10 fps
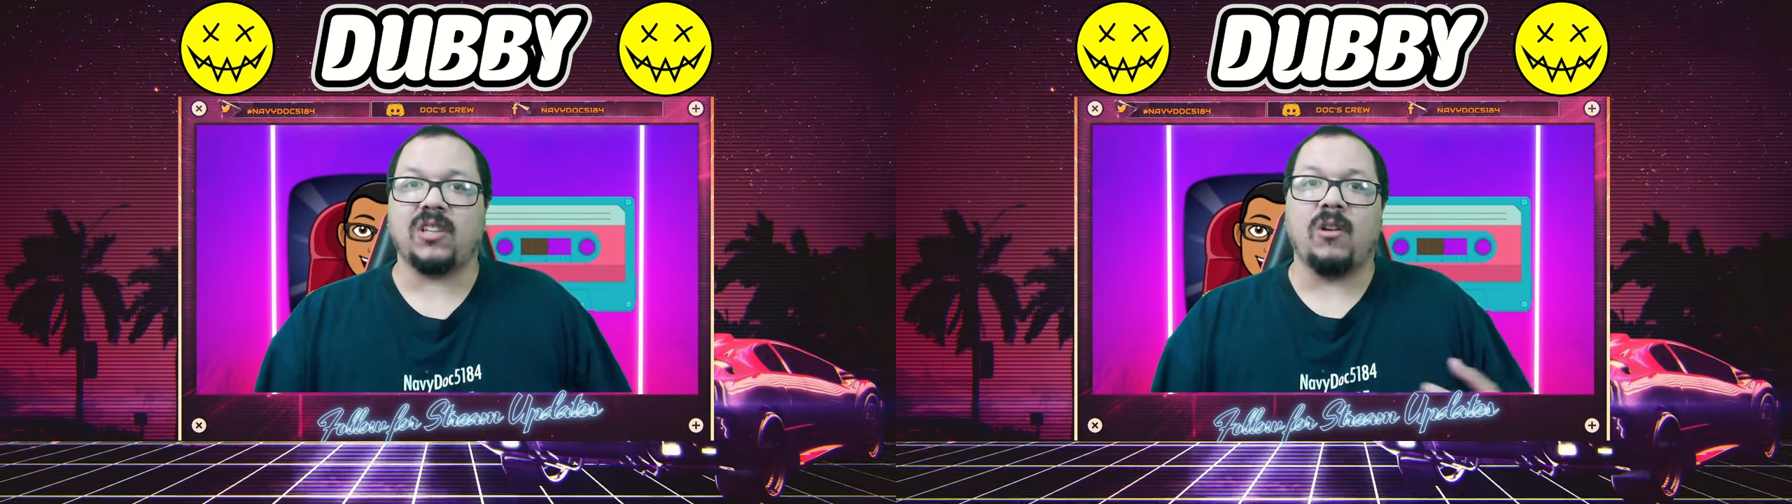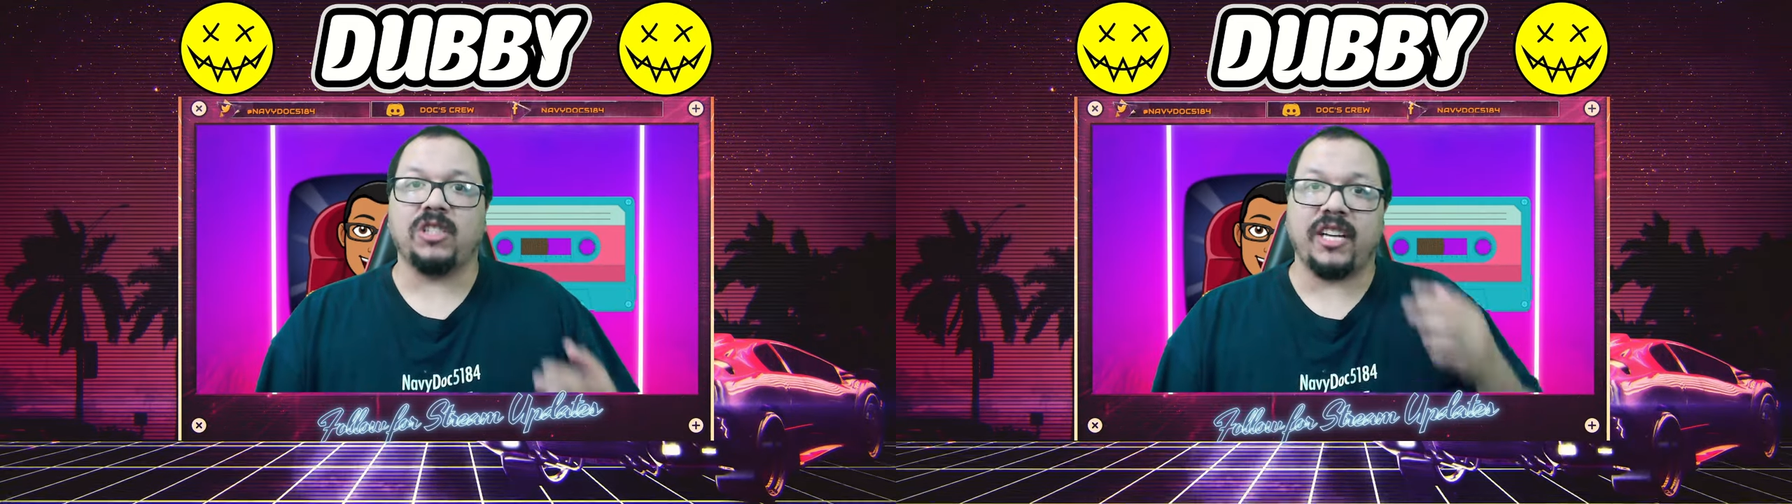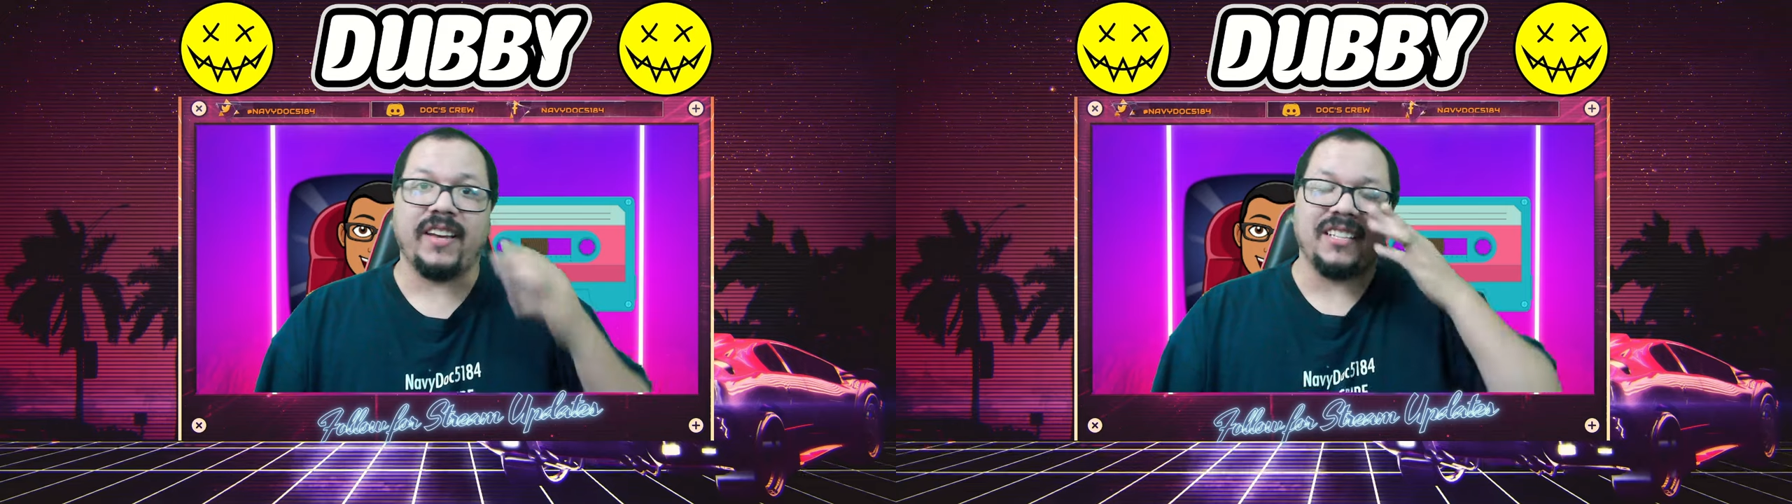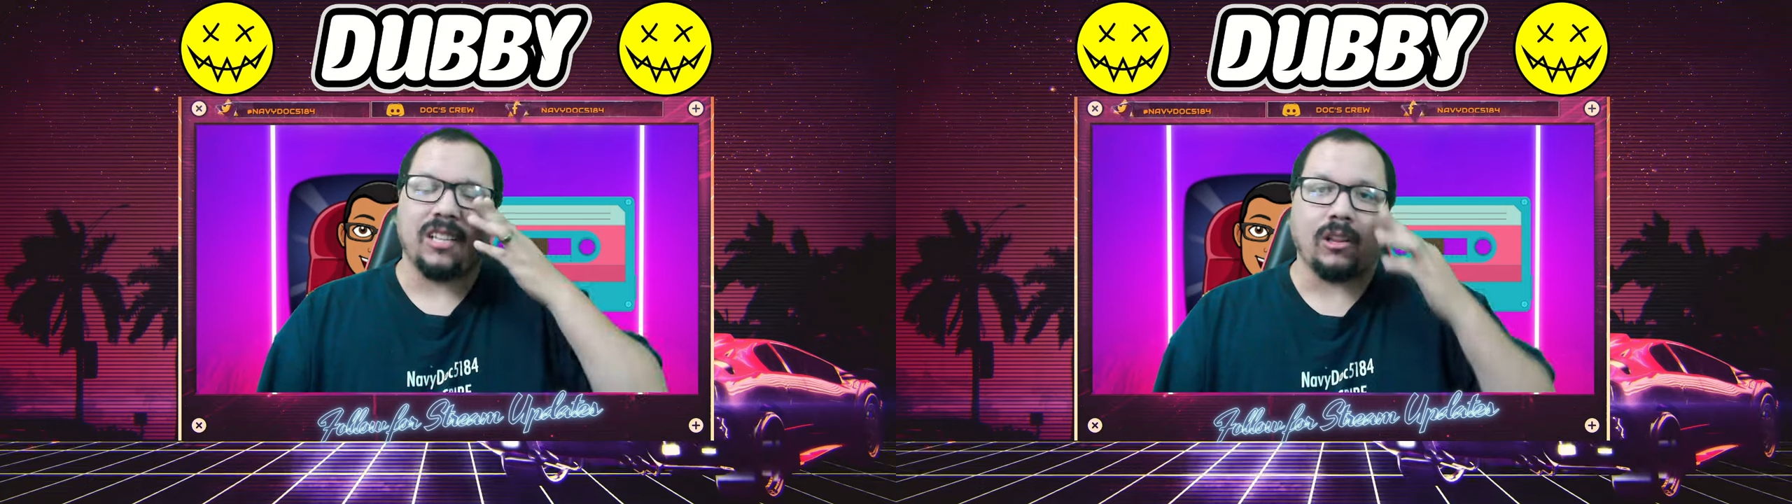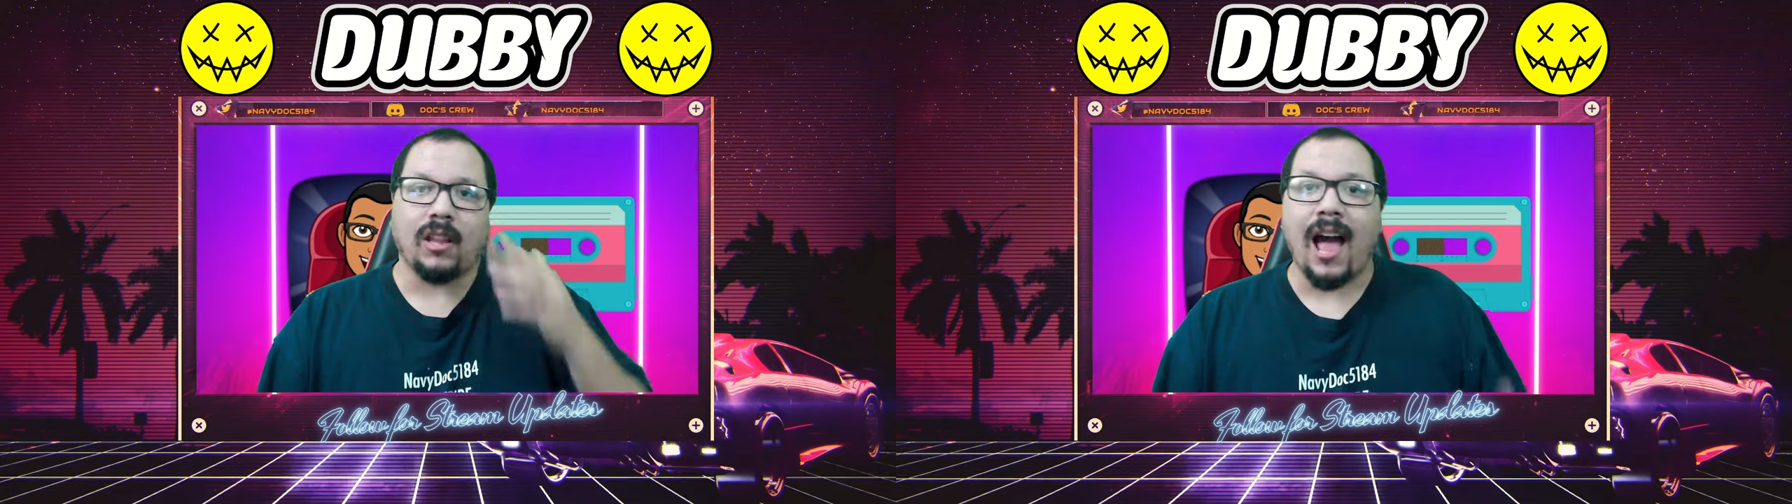Osha is
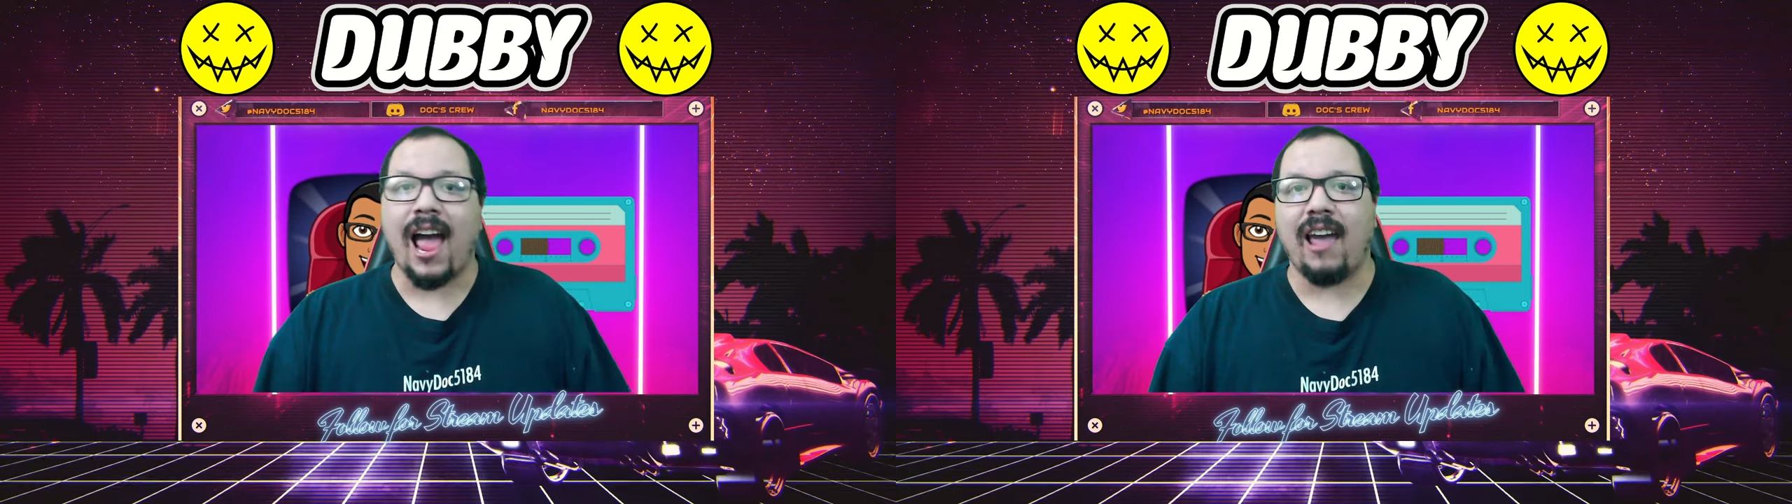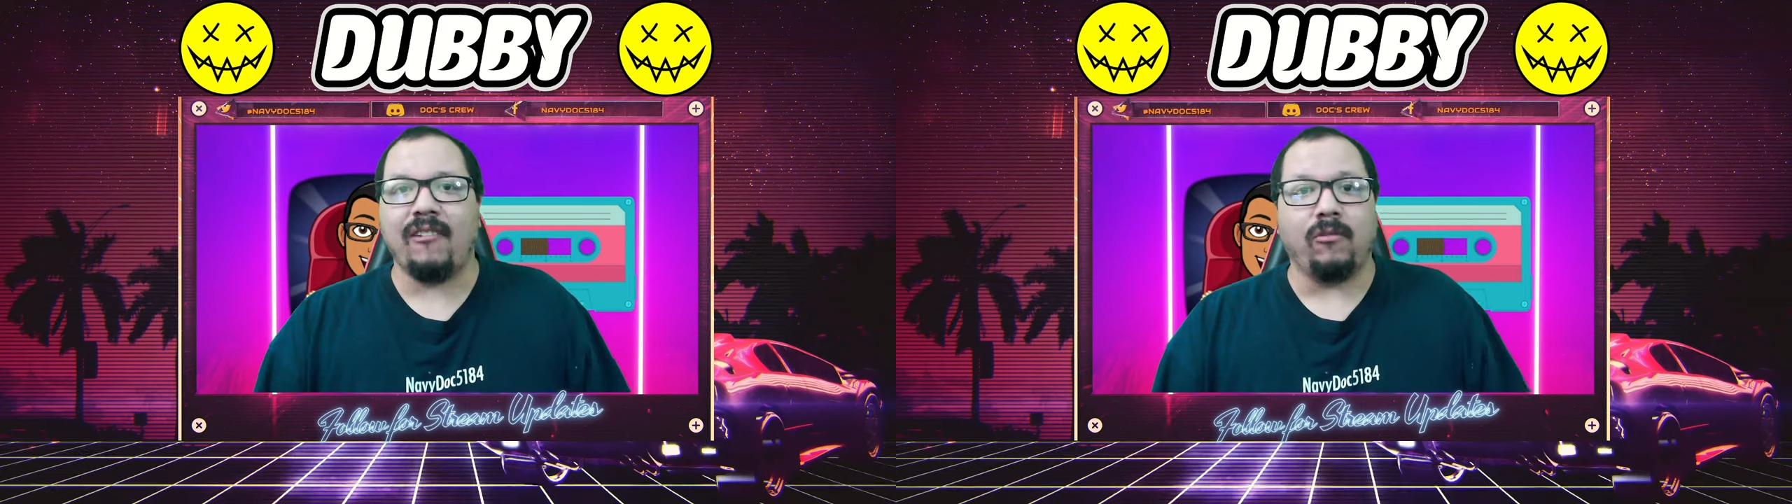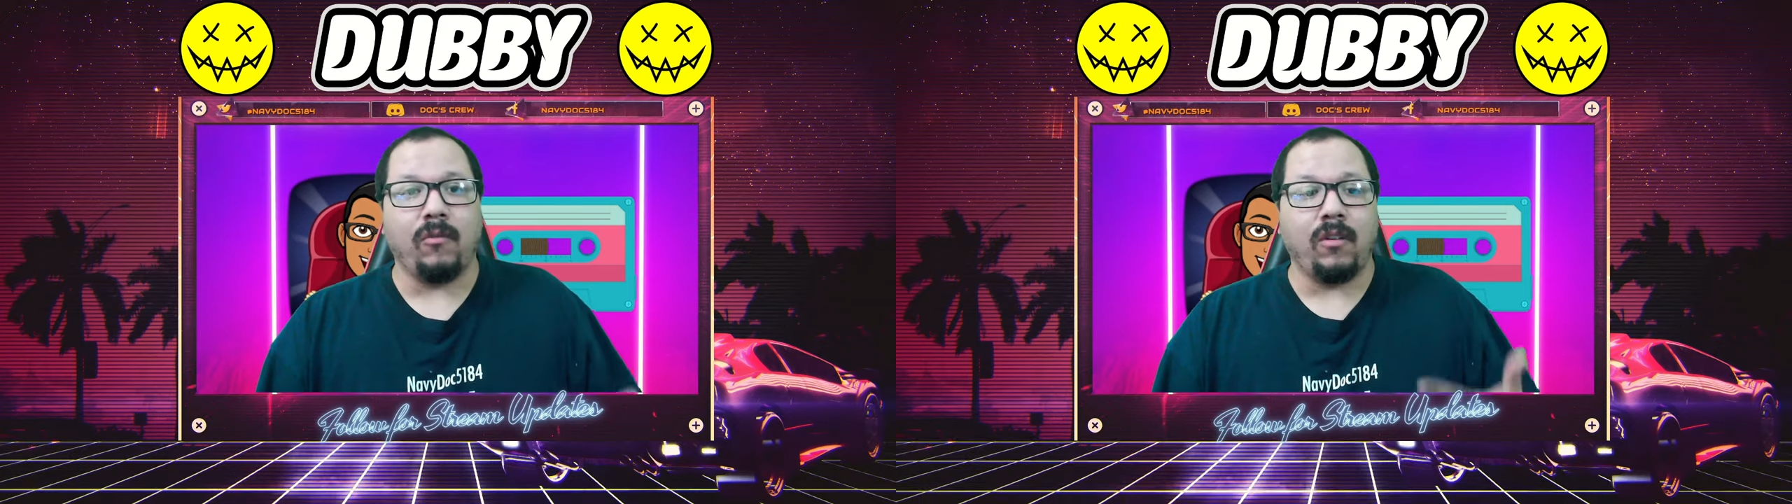alive,